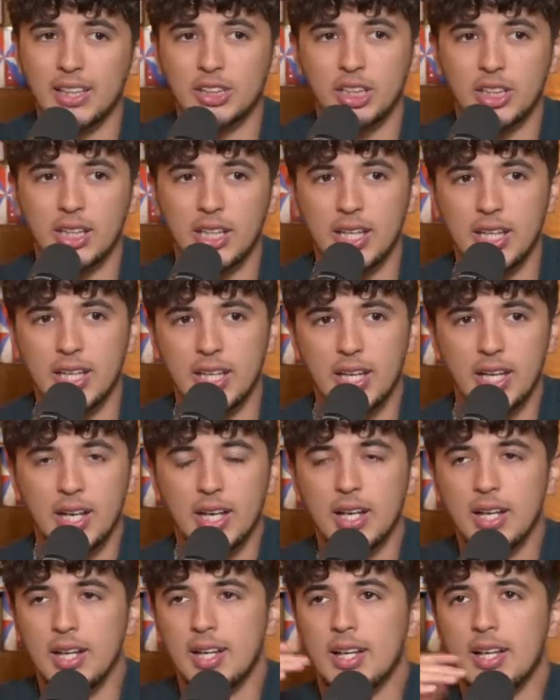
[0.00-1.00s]
actually
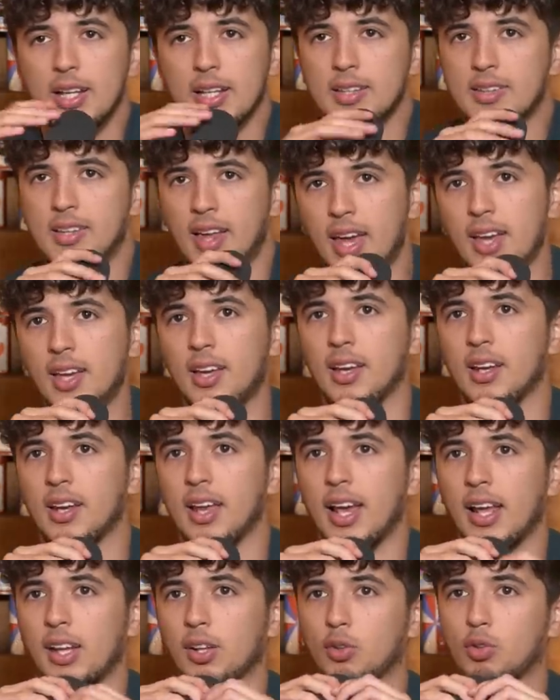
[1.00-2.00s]
taken
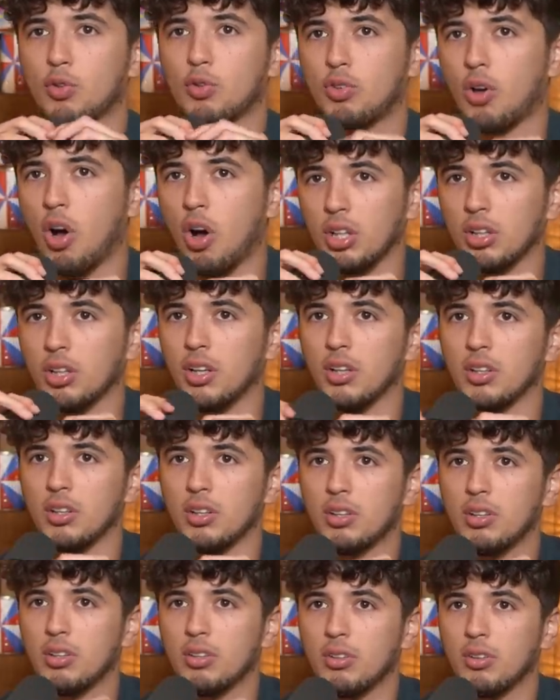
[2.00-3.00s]
in
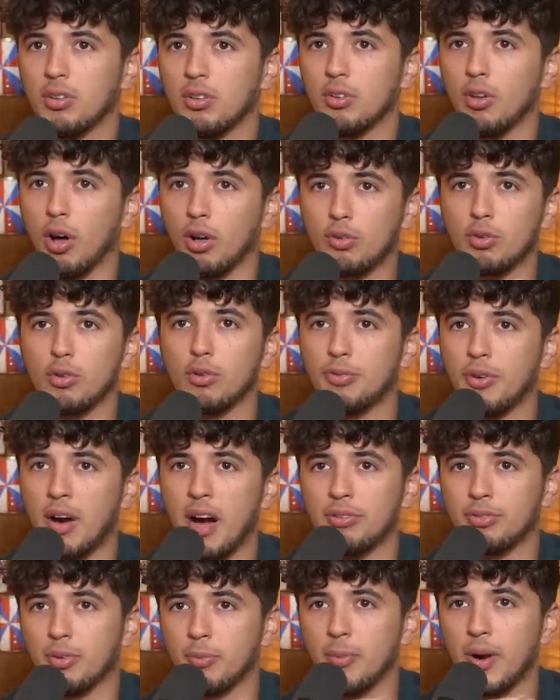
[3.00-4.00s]
Scotland, not too
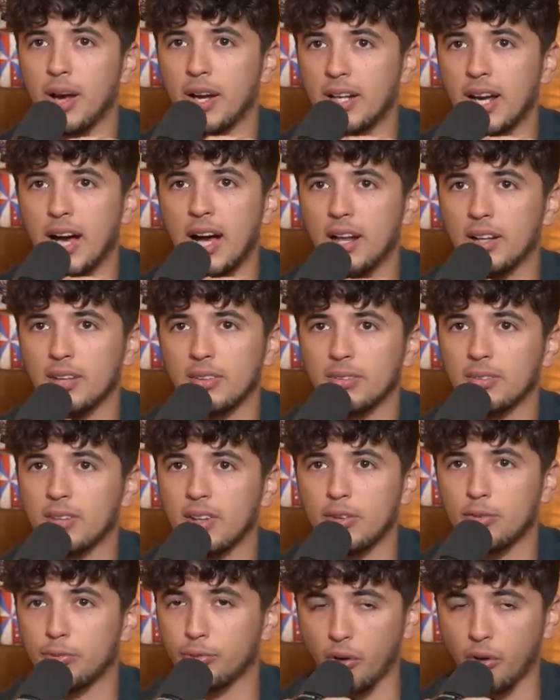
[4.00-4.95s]
far from where Cal is